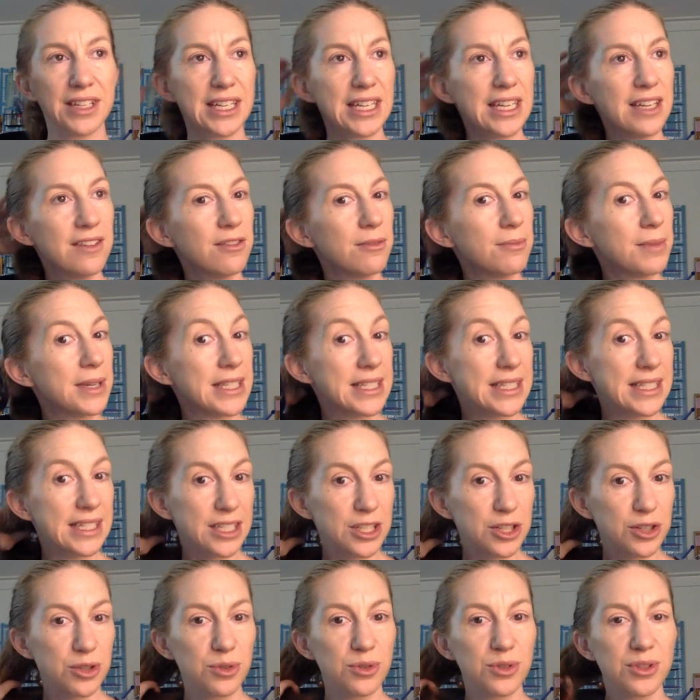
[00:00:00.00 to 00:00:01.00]
Even my
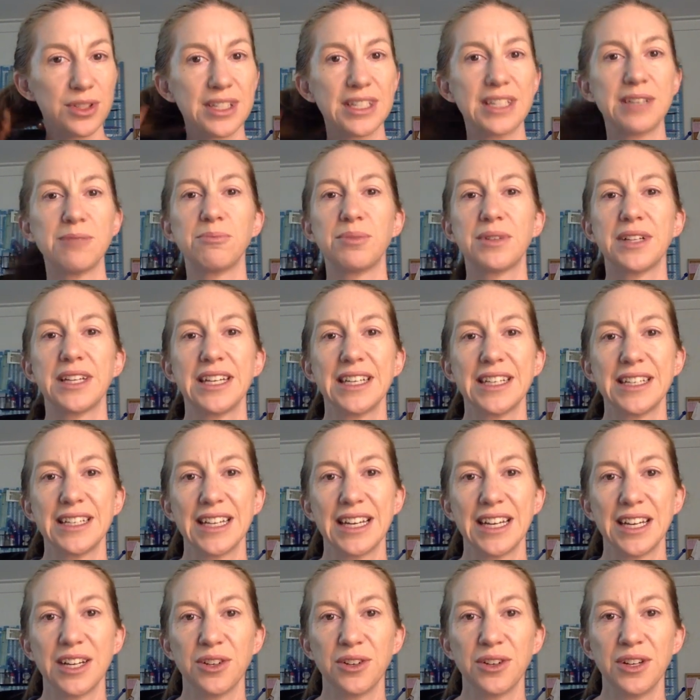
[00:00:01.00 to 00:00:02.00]
6-year-olds can play it
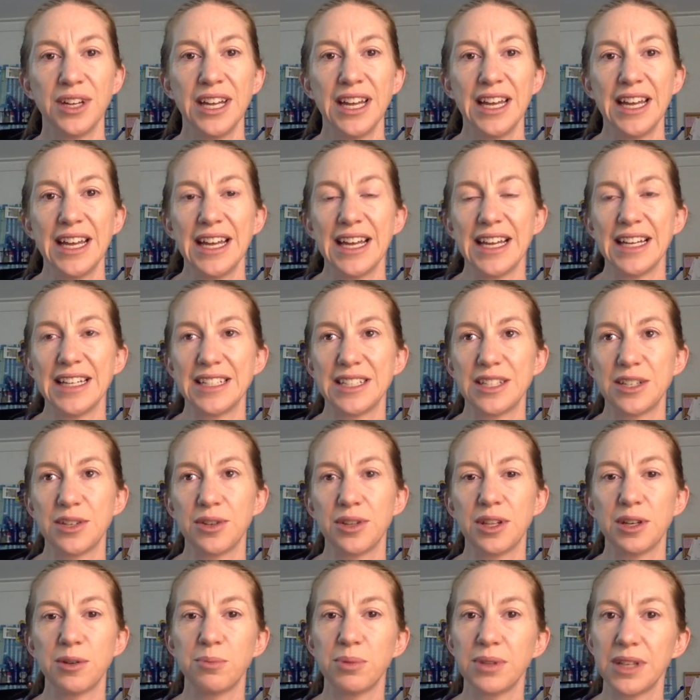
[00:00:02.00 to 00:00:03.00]
now, and so
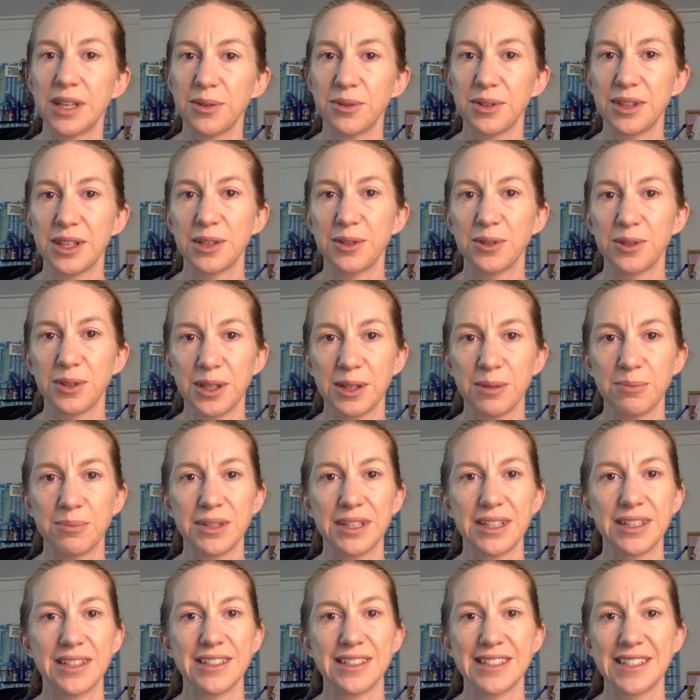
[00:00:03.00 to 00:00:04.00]
they'll play it with their
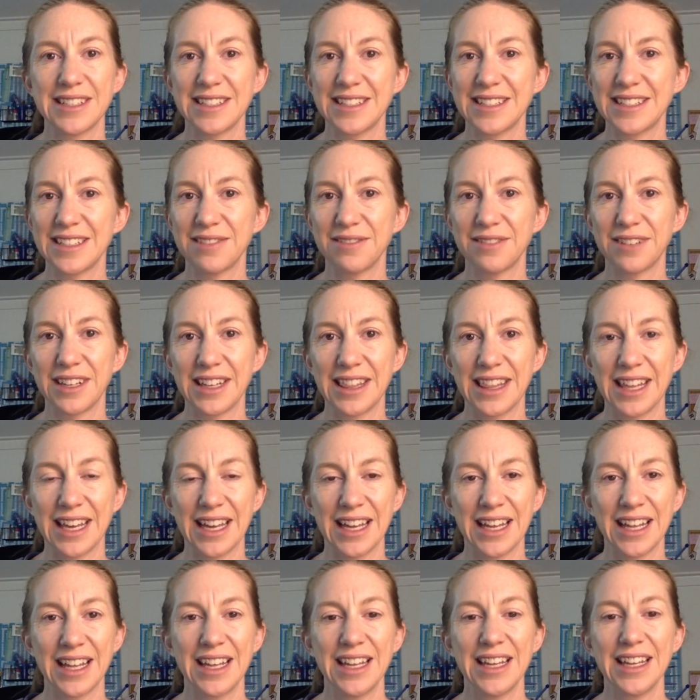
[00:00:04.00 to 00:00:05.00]
grandparents and stuff like
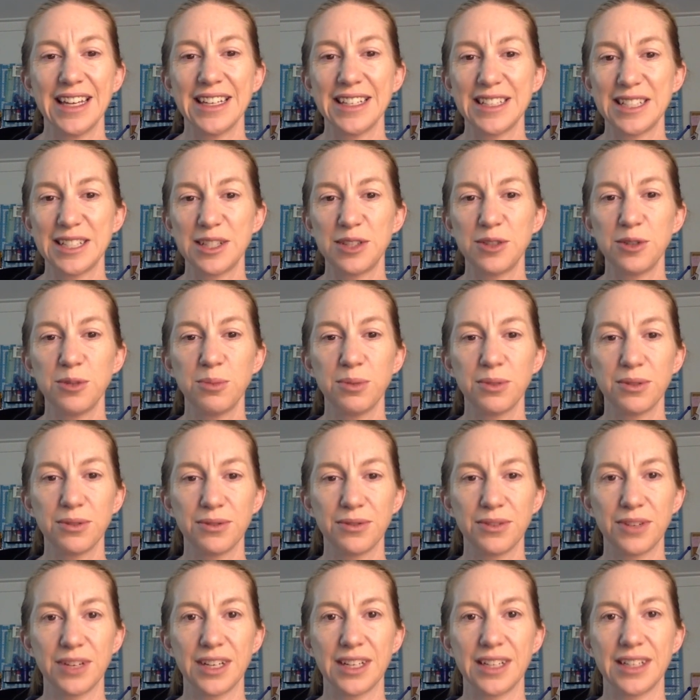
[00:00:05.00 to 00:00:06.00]
that. It's super
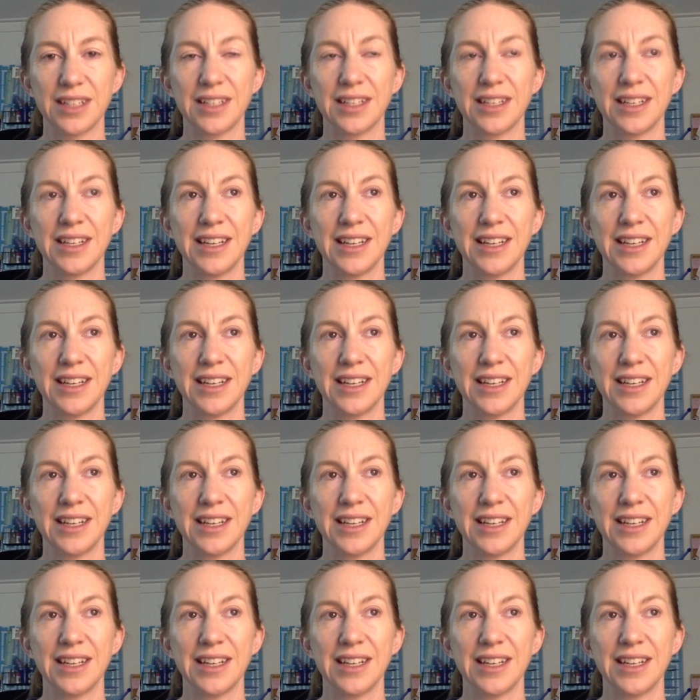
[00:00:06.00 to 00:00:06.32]
fun.